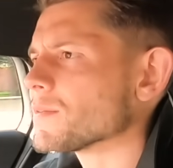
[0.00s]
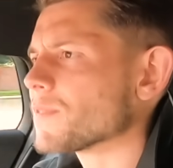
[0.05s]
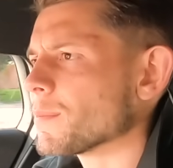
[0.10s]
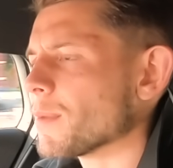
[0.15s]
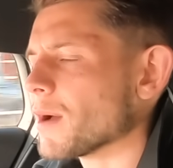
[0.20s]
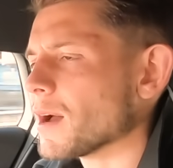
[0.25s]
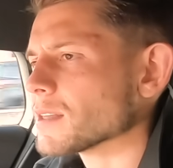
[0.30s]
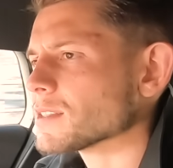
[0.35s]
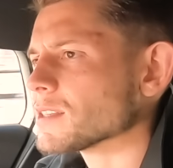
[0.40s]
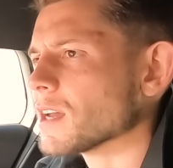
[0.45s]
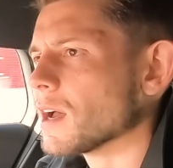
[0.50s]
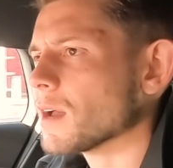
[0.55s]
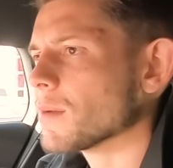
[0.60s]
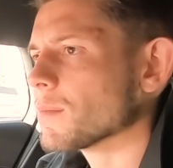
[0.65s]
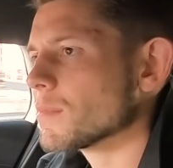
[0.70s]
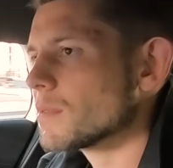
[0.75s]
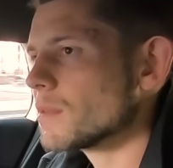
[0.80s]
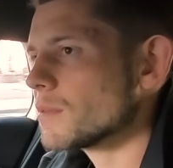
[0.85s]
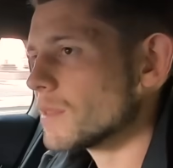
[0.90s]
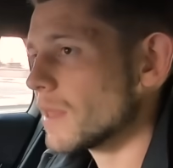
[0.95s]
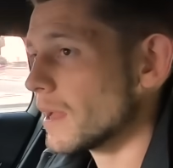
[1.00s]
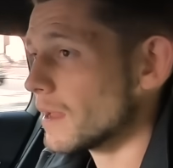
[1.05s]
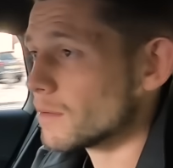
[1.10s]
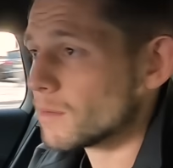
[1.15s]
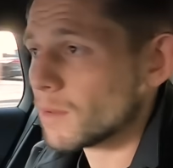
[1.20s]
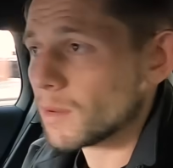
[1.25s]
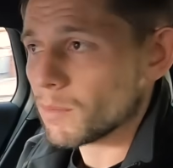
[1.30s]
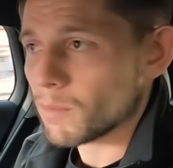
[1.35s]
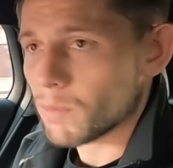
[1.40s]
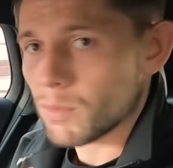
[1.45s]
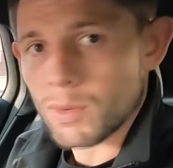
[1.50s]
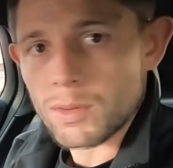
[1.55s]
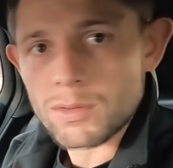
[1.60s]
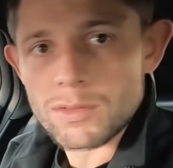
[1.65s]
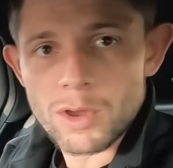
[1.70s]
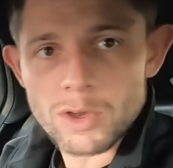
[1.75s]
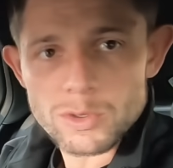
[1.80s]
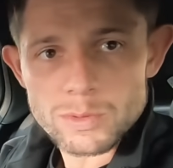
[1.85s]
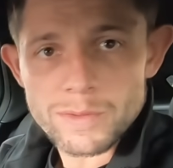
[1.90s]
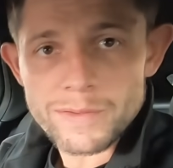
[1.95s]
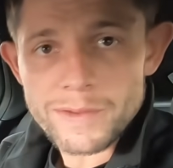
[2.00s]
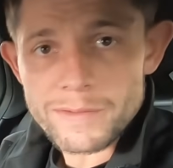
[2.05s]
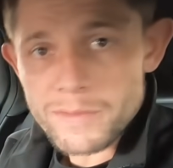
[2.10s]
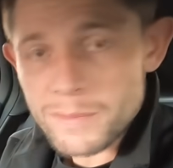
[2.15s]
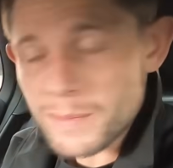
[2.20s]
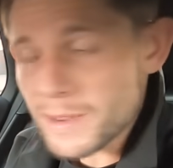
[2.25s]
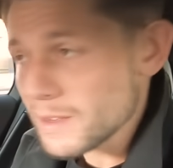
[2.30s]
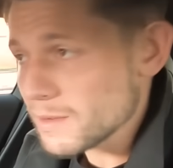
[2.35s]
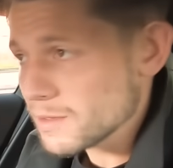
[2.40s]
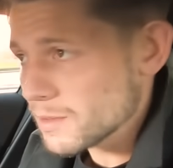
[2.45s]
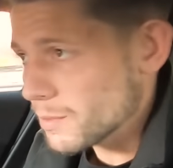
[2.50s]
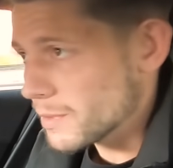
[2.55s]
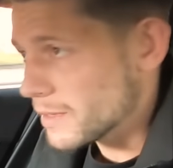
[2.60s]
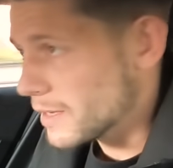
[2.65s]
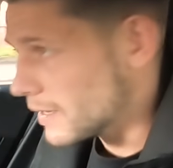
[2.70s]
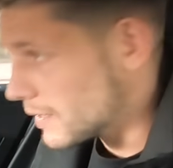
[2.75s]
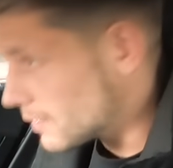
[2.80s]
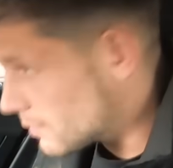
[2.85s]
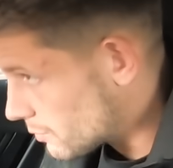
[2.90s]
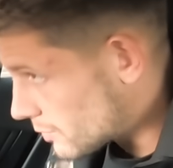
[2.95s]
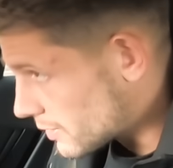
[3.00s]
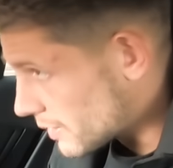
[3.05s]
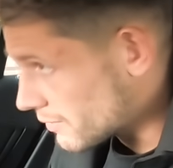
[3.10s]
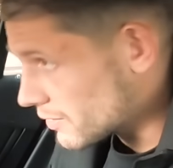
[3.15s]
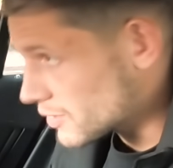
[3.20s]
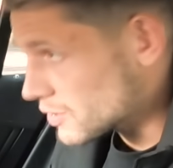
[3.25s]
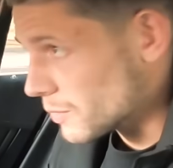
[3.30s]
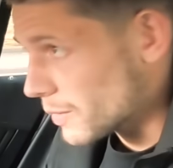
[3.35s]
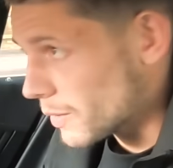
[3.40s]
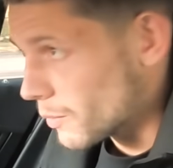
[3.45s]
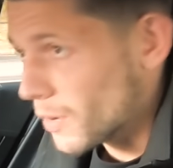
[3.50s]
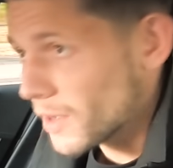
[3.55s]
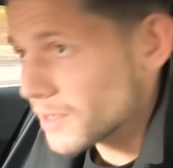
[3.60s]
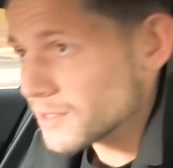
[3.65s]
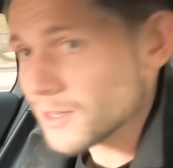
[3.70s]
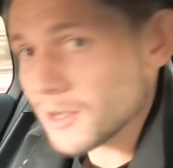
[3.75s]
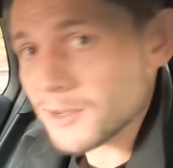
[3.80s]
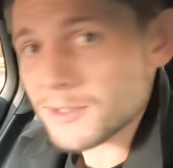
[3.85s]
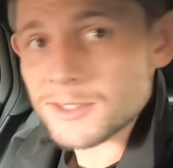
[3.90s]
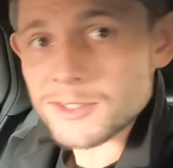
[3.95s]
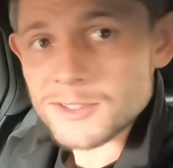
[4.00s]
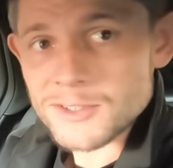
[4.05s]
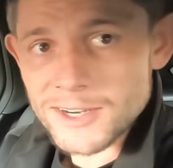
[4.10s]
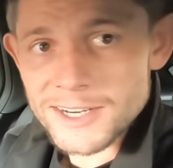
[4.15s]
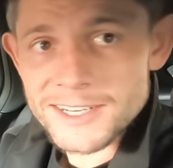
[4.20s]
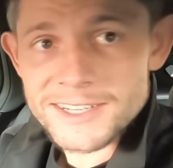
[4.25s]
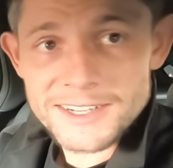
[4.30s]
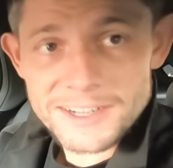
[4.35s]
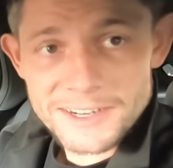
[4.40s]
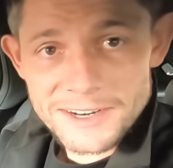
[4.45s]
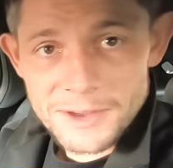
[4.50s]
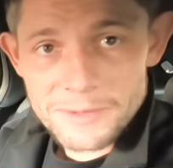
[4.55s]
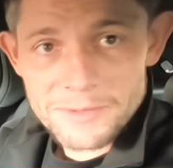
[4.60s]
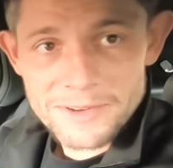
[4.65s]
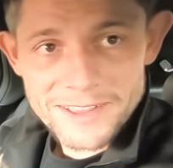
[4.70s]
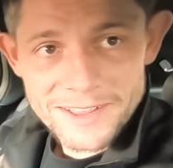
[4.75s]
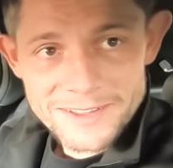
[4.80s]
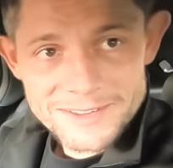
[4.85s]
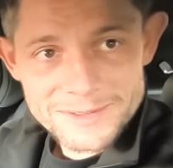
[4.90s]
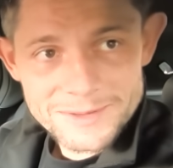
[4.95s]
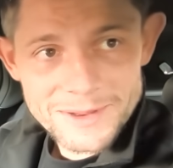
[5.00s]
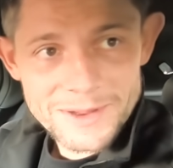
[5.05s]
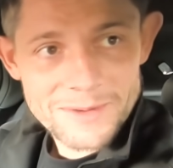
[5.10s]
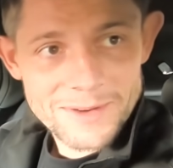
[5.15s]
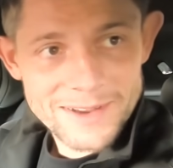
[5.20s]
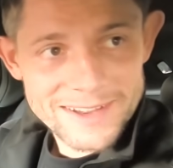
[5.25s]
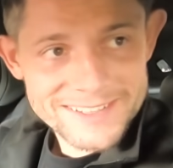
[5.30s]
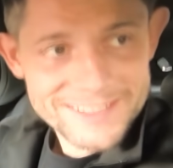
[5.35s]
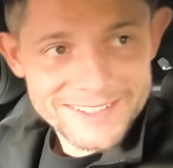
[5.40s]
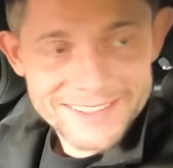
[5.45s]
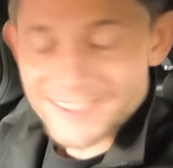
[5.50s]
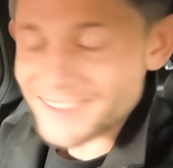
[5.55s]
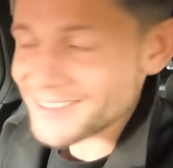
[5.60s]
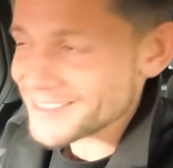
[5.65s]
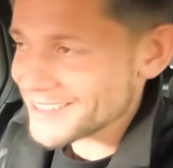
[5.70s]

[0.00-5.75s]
from yeah. that time. Yeah. Like one noticeable thing for me is I mean we never used to wear white socks at training, and now we're allowed to wear white socks, so